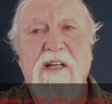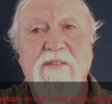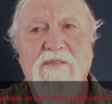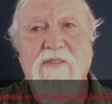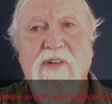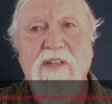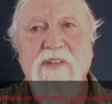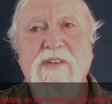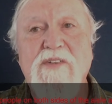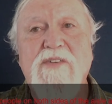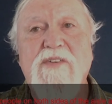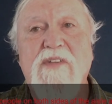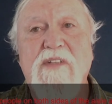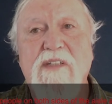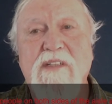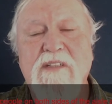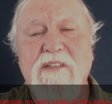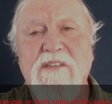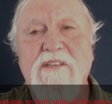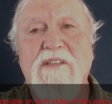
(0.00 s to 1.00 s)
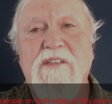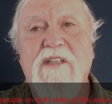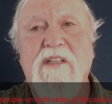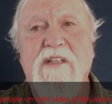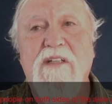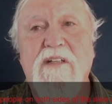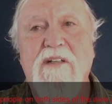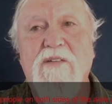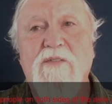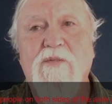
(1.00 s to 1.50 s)
of other things,
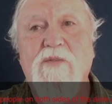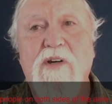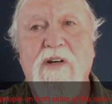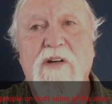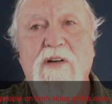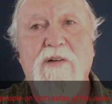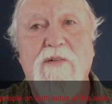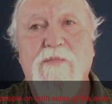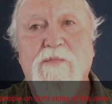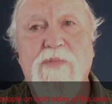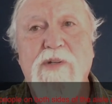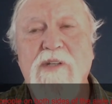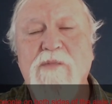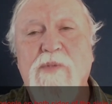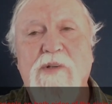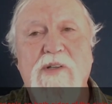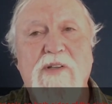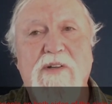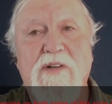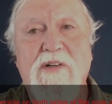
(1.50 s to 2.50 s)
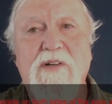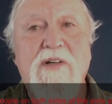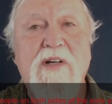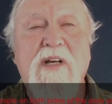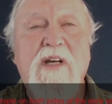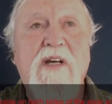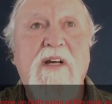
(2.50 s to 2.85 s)
that where people are